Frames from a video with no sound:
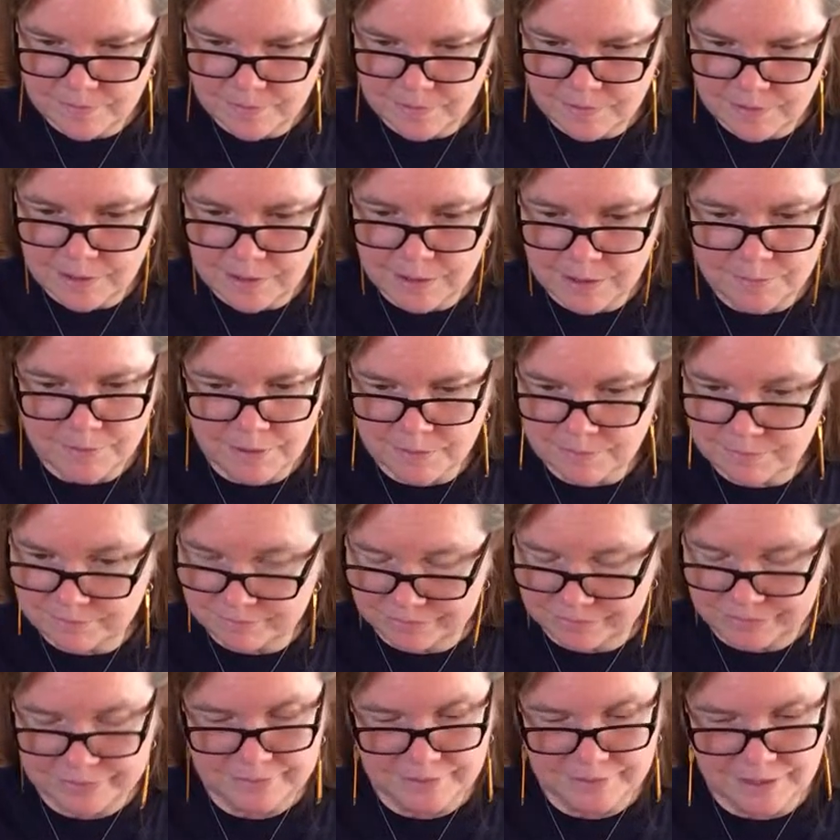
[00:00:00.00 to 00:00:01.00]
Yep,
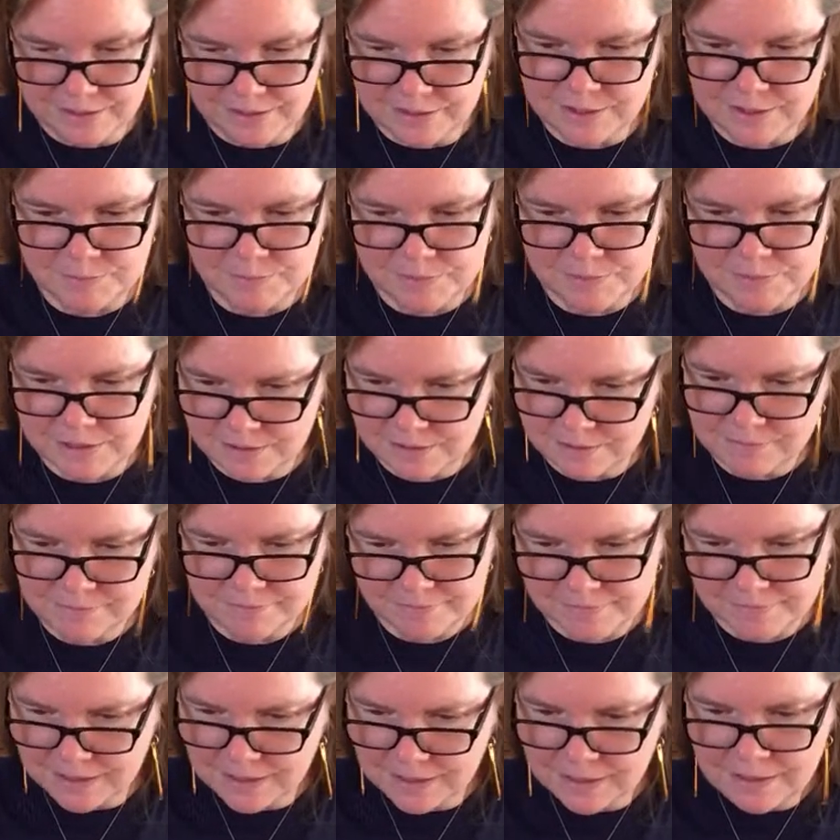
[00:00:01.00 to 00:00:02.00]
I just missed
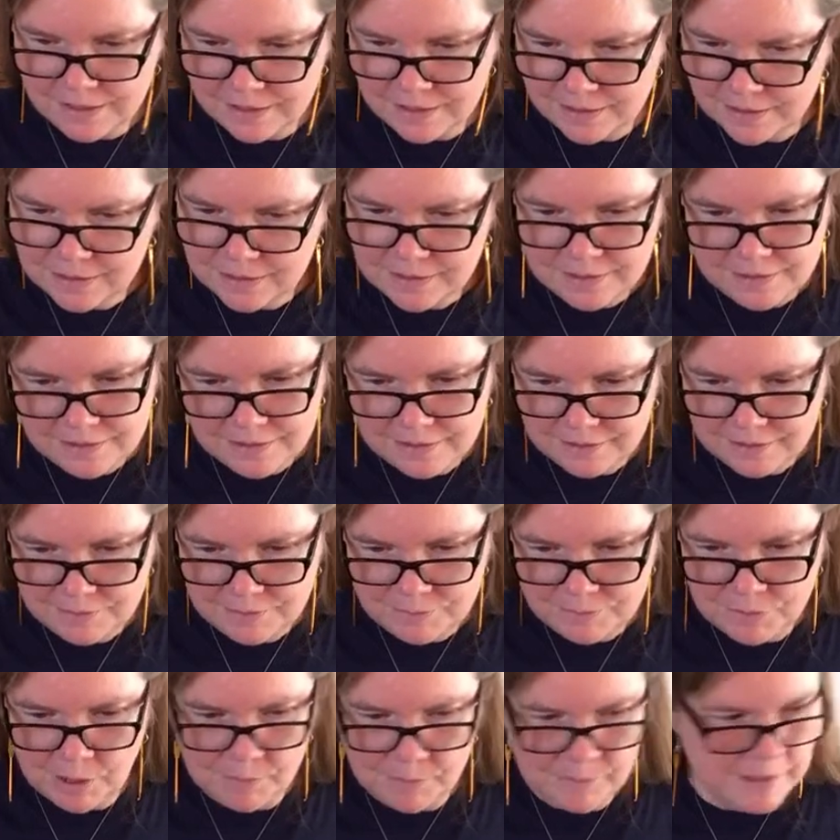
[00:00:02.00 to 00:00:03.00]

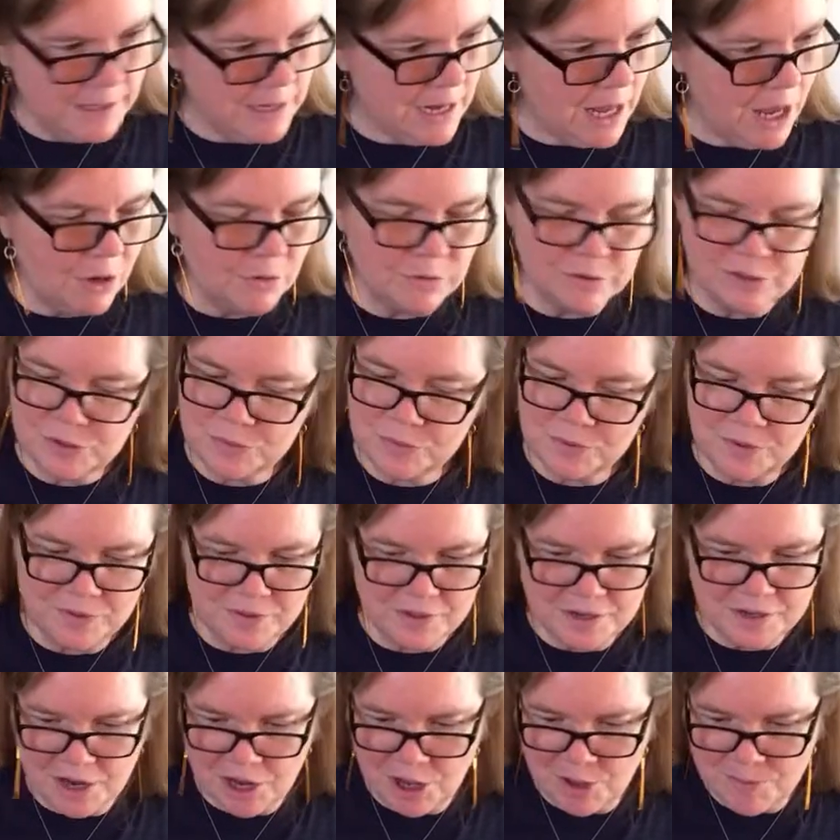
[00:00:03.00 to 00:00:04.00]
probably an hour's worth
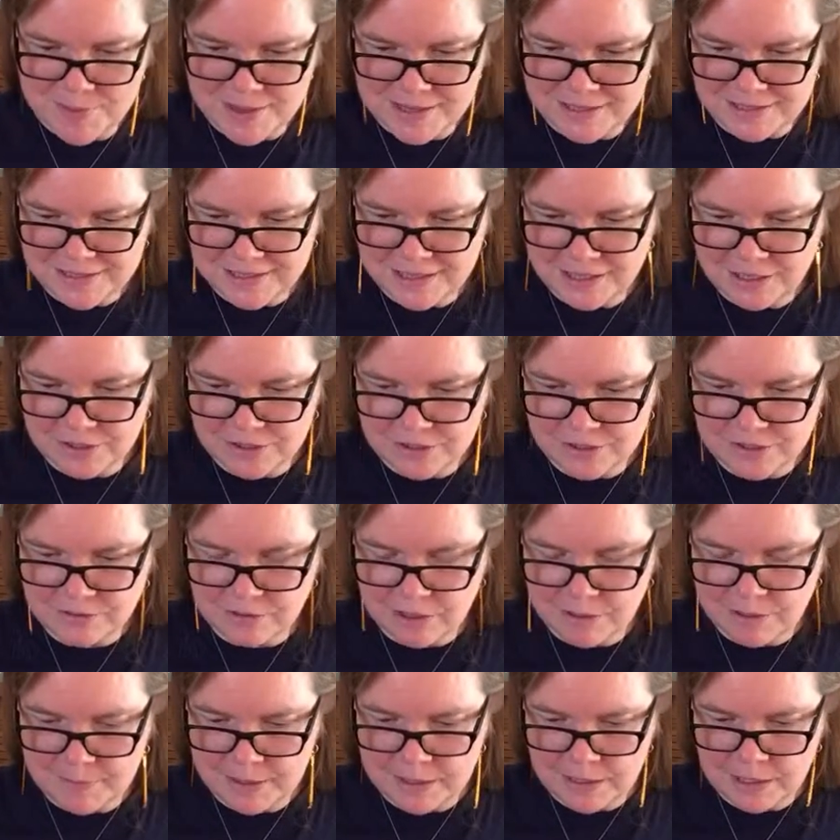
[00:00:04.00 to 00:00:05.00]
of comments here, so
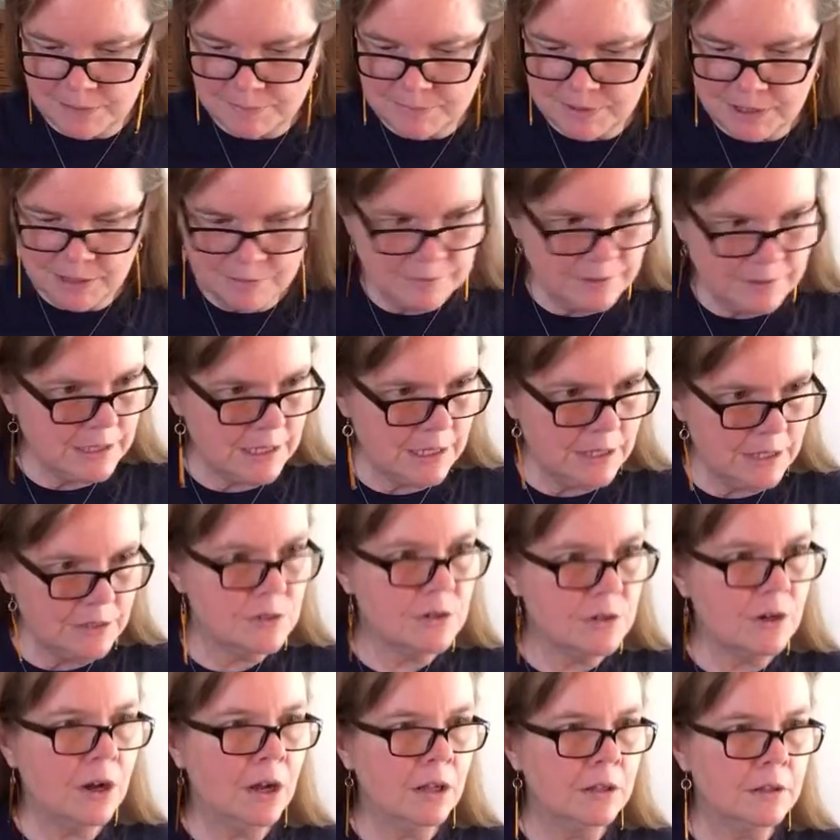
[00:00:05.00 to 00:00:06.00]
I may not be able to get
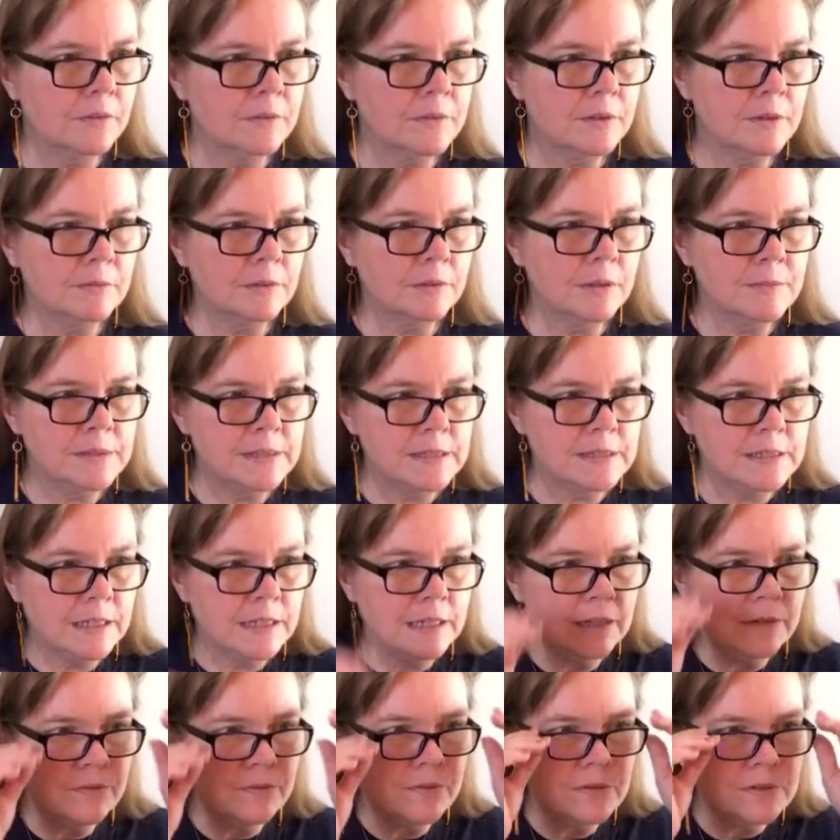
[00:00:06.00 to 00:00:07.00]
to all of them. Let me
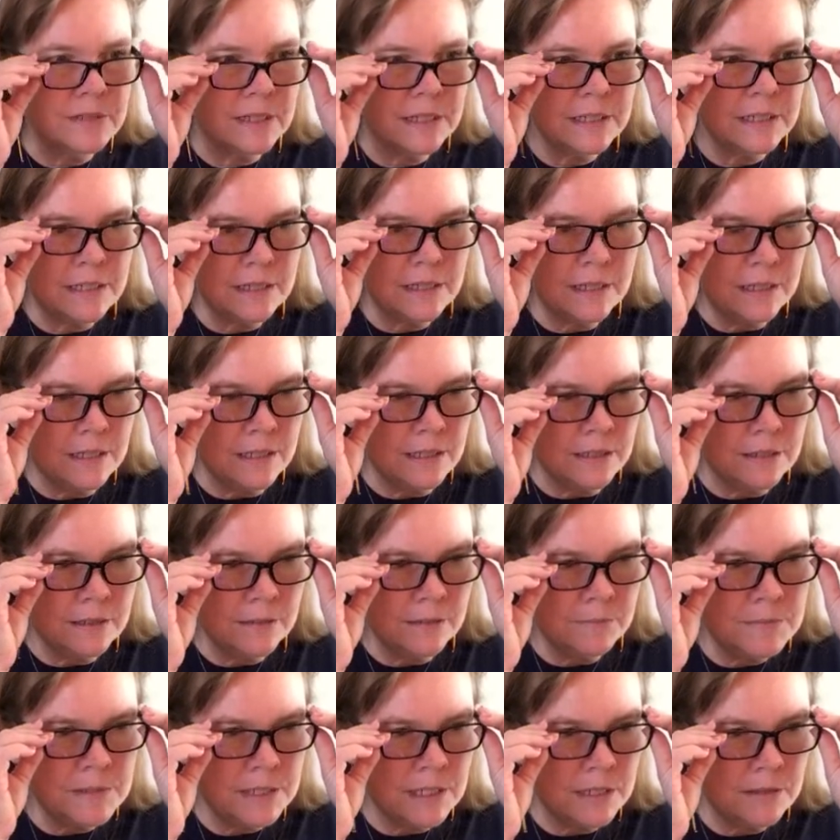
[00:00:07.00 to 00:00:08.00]
see if there's anything.
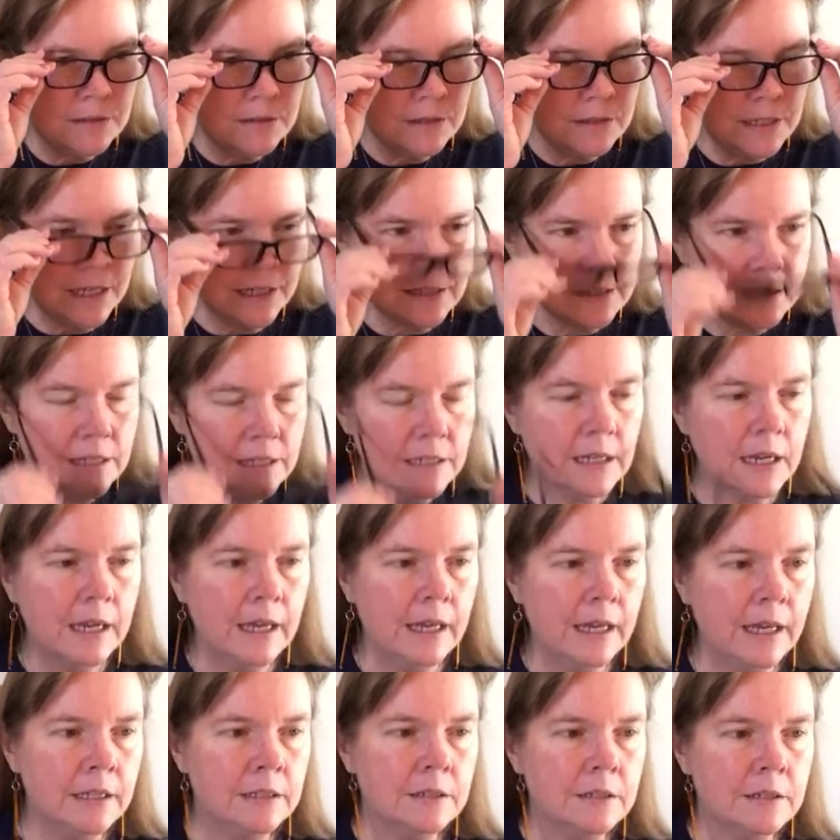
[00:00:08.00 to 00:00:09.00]
Let me see. The next thing
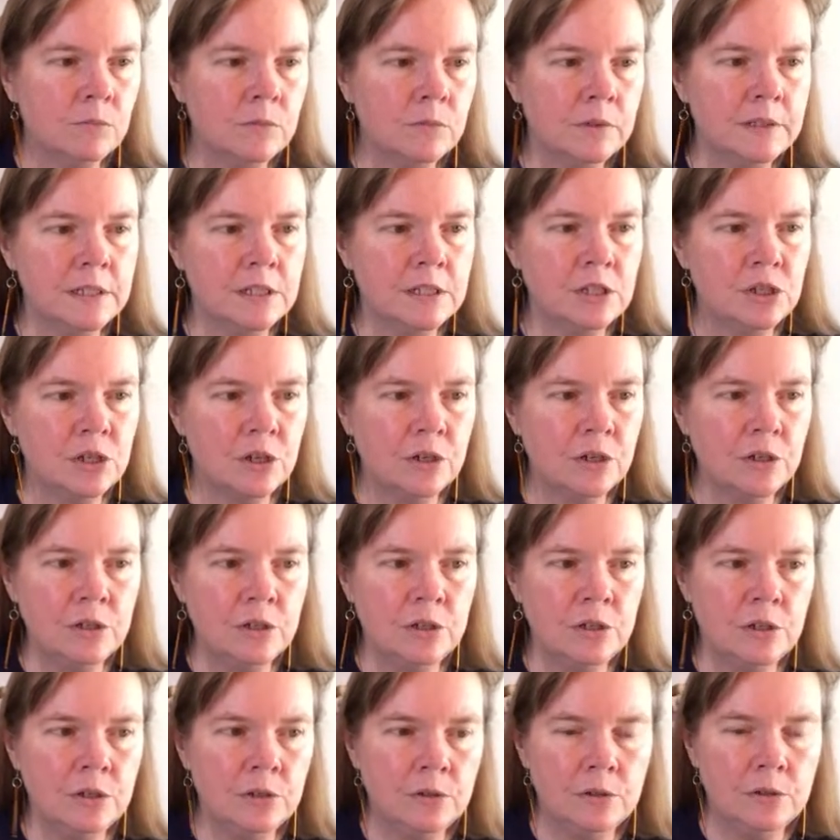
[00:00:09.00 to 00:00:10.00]
I wanted to show
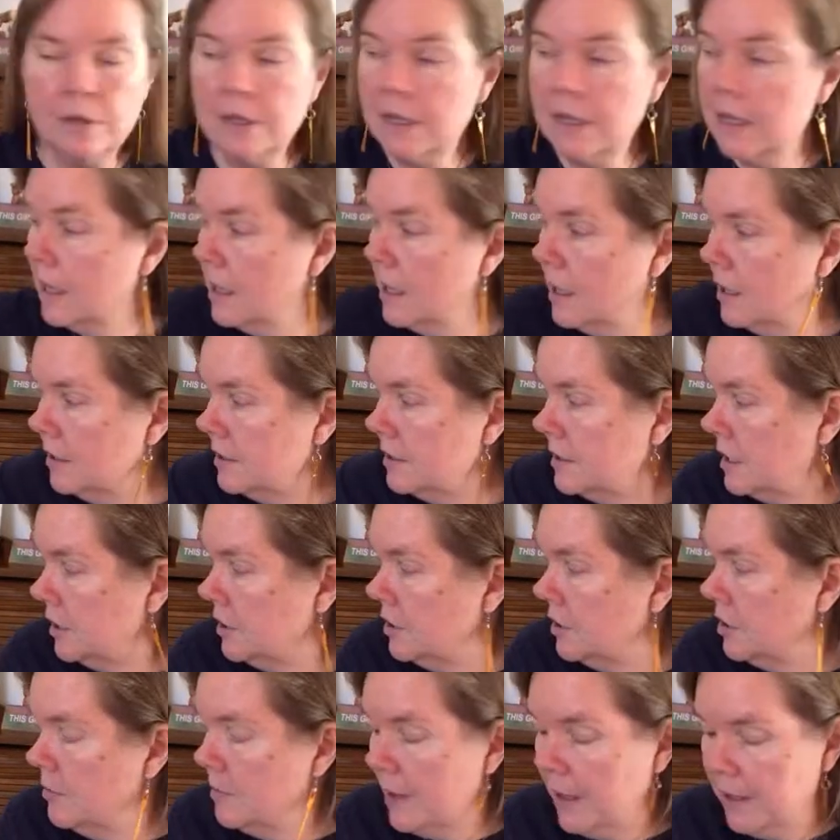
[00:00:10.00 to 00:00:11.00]
you and tell
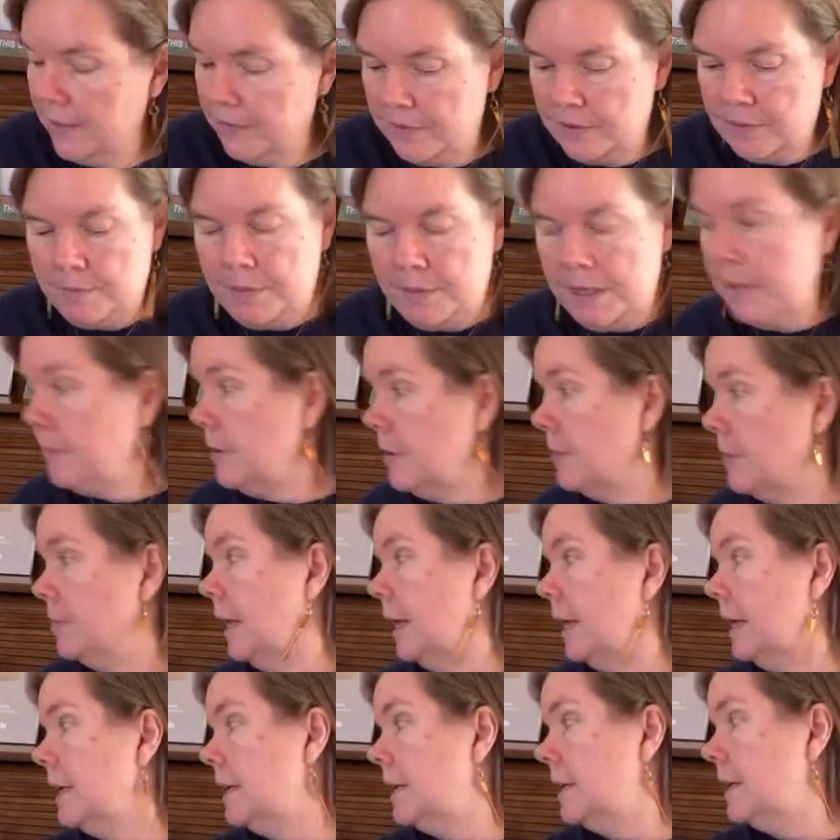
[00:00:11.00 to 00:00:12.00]
you about the baby
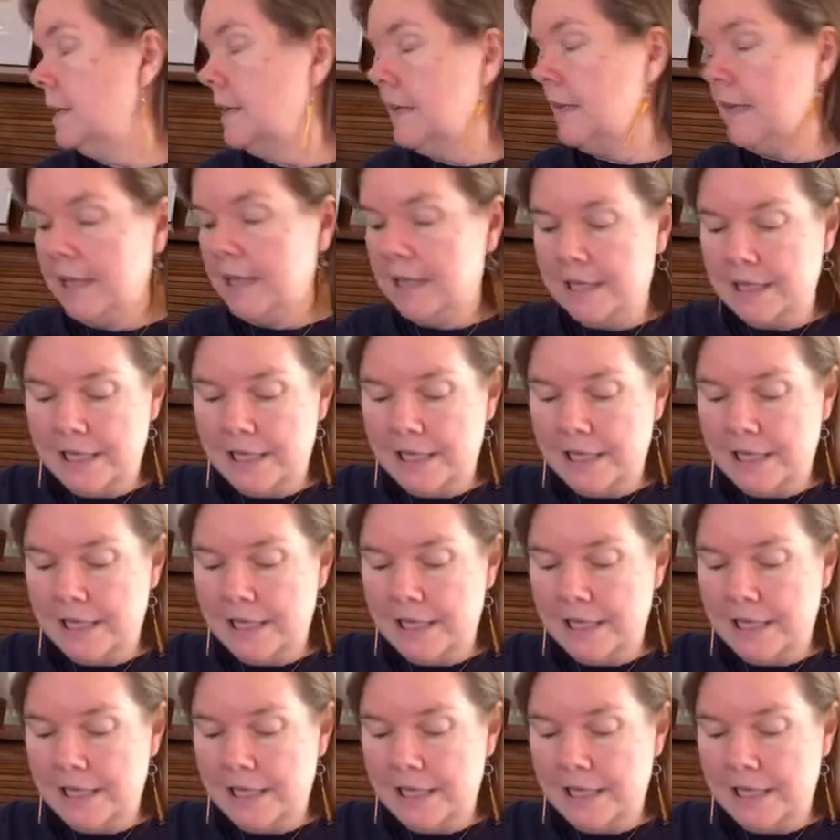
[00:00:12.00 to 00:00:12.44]
blanket.